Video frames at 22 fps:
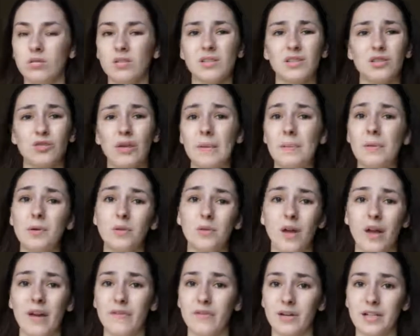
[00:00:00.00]
Scribble
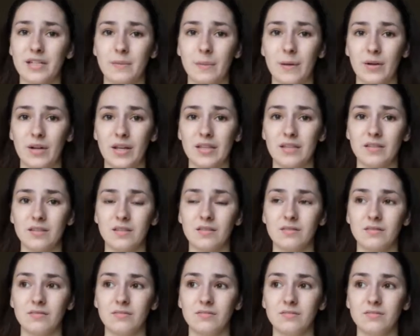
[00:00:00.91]
all over it, to be
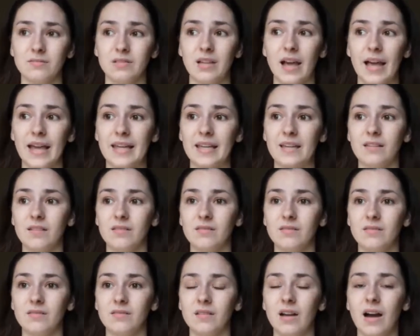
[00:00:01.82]
honest. Like,
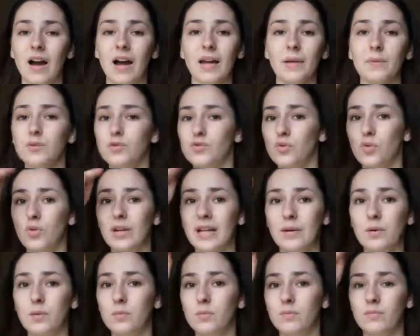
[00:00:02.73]
I would draw
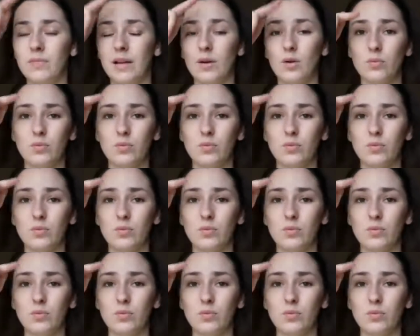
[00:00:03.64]
little